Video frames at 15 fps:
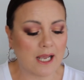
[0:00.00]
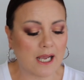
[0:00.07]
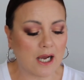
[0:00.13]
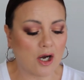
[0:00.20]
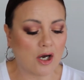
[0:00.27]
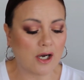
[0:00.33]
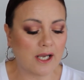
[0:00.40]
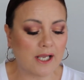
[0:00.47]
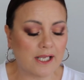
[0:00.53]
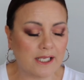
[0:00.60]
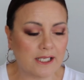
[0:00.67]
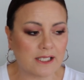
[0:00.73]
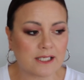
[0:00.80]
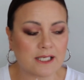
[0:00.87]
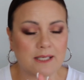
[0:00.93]

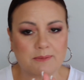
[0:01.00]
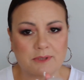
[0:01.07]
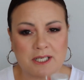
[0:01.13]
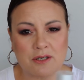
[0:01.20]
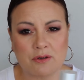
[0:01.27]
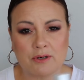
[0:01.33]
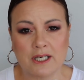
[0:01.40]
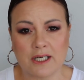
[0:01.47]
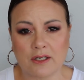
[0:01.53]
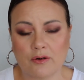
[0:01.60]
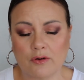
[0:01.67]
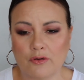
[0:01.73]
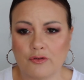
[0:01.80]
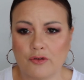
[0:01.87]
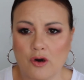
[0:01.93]
I kept hearing
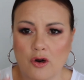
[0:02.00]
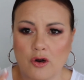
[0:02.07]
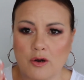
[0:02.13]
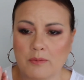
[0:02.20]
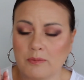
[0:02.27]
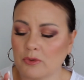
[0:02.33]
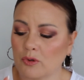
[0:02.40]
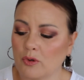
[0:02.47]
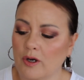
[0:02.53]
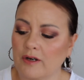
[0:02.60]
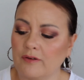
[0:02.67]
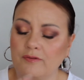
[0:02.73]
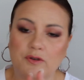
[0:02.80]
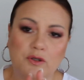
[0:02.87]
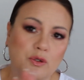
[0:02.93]
from quite a
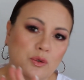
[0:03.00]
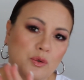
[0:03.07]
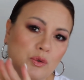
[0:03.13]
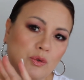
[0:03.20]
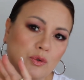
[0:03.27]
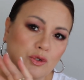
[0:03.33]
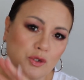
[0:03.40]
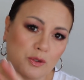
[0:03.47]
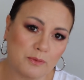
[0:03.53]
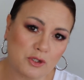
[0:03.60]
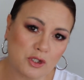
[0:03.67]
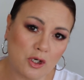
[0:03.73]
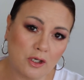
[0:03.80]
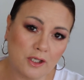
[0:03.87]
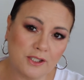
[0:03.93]
few
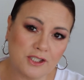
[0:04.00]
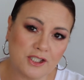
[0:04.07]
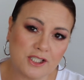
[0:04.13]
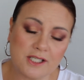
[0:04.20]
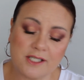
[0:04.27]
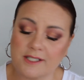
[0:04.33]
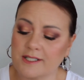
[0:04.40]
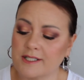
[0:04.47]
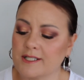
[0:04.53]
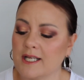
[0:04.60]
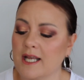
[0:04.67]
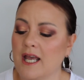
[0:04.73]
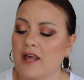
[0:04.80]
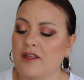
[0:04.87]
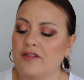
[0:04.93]
dermatologists
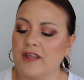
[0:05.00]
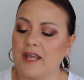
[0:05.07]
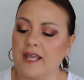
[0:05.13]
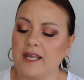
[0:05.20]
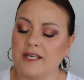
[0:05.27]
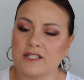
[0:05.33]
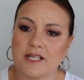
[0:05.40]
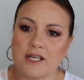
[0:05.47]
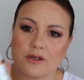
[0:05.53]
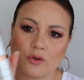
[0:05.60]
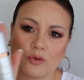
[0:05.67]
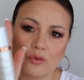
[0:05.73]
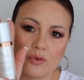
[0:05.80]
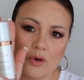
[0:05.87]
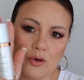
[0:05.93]
that
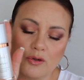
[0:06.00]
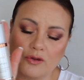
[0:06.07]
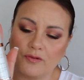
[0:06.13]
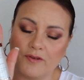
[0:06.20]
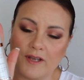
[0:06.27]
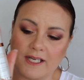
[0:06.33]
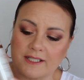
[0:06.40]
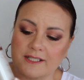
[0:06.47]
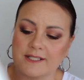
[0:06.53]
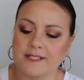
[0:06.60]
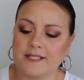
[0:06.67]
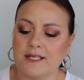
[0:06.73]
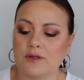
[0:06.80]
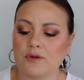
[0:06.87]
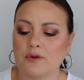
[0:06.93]
growth factor
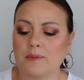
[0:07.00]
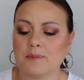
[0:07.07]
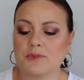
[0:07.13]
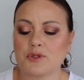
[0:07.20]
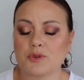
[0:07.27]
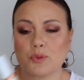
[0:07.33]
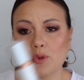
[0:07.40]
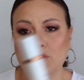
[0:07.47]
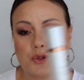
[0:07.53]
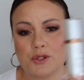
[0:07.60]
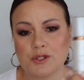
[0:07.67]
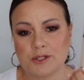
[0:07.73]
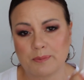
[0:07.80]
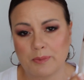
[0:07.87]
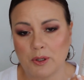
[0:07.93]
serums were
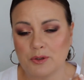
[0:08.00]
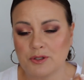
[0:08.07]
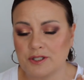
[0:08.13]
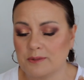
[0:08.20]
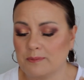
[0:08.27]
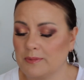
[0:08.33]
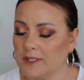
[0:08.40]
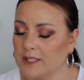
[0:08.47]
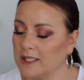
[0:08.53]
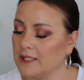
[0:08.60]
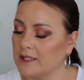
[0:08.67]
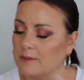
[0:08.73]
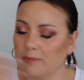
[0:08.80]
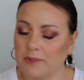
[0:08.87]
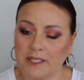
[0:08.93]
supposed to be
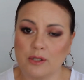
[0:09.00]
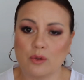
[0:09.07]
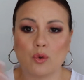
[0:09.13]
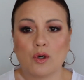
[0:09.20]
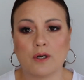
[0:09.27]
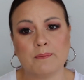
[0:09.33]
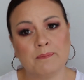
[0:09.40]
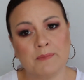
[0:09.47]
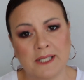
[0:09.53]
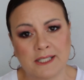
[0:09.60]
the be-all and